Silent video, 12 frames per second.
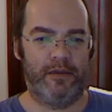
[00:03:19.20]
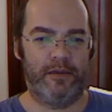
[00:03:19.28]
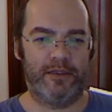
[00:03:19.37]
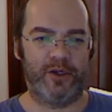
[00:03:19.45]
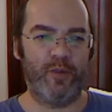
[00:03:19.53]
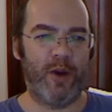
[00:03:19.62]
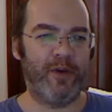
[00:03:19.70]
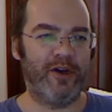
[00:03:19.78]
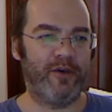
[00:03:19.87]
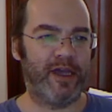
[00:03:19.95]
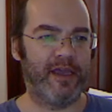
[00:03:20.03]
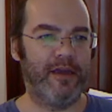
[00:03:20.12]
So when we're
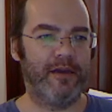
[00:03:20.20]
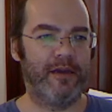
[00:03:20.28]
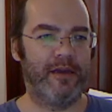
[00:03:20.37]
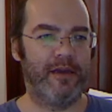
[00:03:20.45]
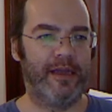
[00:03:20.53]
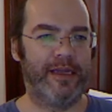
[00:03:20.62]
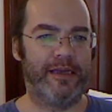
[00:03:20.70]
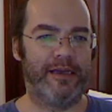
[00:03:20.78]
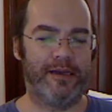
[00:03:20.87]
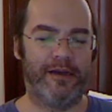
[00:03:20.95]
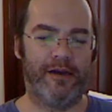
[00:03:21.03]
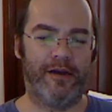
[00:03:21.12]
looking
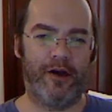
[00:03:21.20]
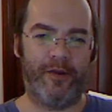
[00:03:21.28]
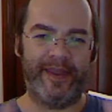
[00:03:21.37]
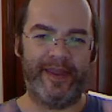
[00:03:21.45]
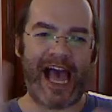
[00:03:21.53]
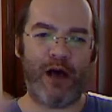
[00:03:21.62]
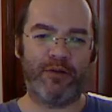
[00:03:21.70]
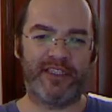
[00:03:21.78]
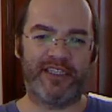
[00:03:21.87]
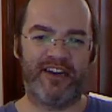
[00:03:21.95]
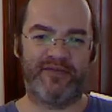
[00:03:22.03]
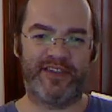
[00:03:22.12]
on the
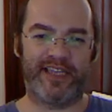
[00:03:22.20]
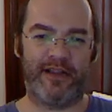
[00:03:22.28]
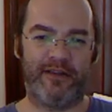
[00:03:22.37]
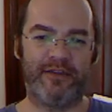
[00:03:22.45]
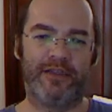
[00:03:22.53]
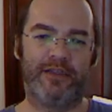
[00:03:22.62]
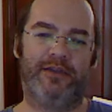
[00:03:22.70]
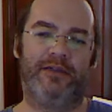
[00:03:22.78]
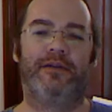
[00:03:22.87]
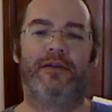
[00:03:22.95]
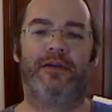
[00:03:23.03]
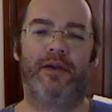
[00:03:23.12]
outside of cells,
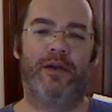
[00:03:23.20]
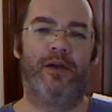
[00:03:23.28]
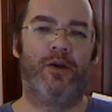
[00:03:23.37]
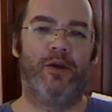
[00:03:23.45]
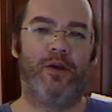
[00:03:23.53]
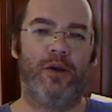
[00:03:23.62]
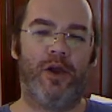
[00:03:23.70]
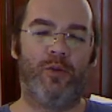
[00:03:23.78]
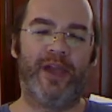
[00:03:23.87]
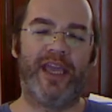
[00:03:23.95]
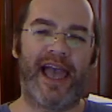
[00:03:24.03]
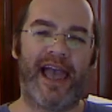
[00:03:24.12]

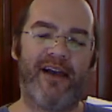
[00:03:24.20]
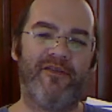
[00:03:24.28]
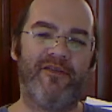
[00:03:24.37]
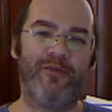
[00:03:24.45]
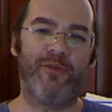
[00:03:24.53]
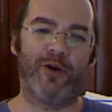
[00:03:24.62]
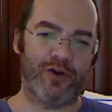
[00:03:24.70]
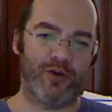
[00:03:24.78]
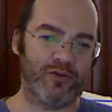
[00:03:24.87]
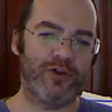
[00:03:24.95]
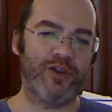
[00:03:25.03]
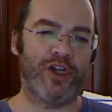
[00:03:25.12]
we have what are
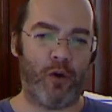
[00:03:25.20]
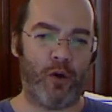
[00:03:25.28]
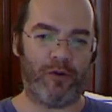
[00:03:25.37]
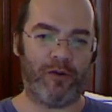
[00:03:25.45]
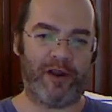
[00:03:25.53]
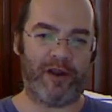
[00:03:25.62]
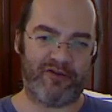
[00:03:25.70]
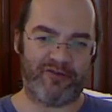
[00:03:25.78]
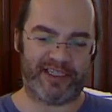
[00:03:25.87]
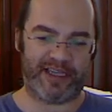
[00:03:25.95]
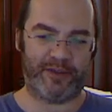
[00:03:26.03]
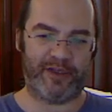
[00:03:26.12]
called toll-like
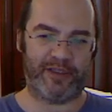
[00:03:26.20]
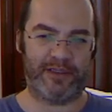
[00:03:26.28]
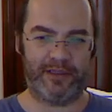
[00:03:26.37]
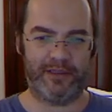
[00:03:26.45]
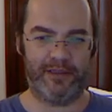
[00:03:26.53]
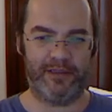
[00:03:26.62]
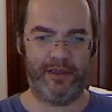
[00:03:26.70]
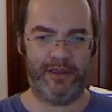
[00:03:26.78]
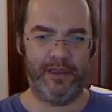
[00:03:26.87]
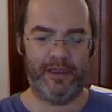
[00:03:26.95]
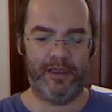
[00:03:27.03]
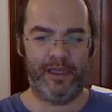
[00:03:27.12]
receptors.
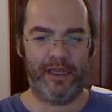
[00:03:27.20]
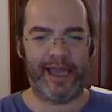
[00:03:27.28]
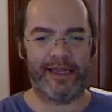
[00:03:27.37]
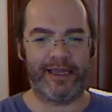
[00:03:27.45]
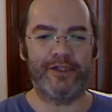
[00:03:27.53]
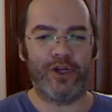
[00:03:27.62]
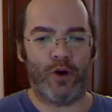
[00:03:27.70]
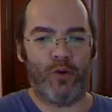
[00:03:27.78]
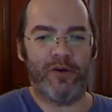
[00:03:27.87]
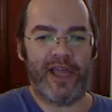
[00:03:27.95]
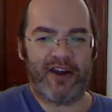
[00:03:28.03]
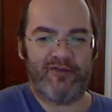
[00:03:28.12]
And
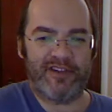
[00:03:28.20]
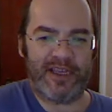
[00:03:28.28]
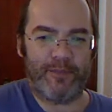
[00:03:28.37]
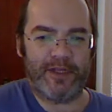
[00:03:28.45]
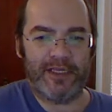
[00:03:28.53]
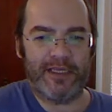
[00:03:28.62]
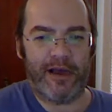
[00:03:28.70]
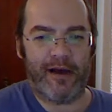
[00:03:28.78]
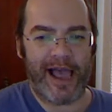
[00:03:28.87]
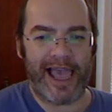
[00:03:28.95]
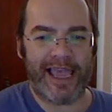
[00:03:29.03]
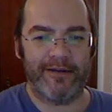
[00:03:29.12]
toll-like receptors are
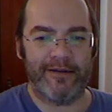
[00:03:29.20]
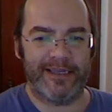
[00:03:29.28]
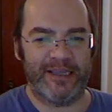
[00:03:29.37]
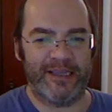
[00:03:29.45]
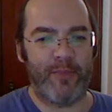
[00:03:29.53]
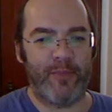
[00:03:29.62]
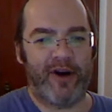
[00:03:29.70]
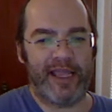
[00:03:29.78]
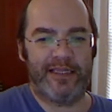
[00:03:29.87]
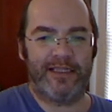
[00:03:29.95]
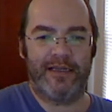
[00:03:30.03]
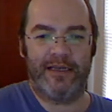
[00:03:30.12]
anchored in the
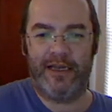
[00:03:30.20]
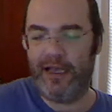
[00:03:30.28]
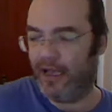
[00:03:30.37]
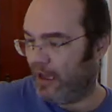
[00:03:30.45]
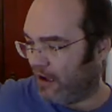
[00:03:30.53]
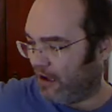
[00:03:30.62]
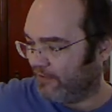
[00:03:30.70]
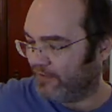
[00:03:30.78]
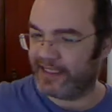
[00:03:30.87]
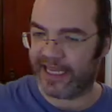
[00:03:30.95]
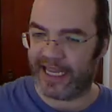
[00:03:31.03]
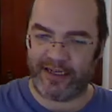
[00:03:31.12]
membranes of
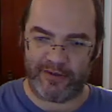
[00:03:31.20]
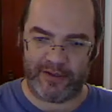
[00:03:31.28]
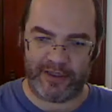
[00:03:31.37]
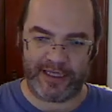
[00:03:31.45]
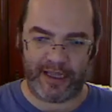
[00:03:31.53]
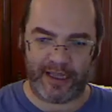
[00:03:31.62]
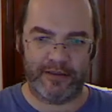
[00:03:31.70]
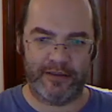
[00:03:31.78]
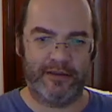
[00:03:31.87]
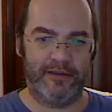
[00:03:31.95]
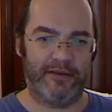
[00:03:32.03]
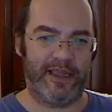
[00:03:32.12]
sentinel cells,
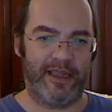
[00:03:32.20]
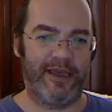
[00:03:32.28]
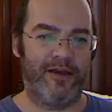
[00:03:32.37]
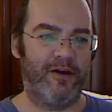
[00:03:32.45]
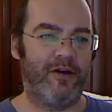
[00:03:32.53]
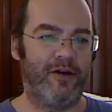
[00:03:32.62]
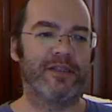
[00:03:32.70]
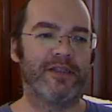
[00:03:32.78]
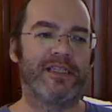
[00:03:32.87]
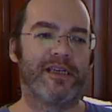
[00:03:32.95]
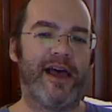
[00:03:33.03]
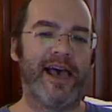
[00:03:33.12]
there on
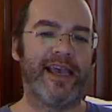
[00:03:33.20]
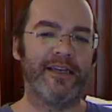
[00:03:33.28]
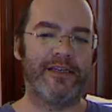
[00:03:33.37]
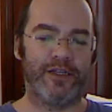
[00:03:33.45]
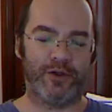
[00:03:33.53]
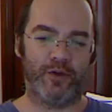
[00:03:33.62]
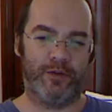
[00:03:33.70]
slide 2.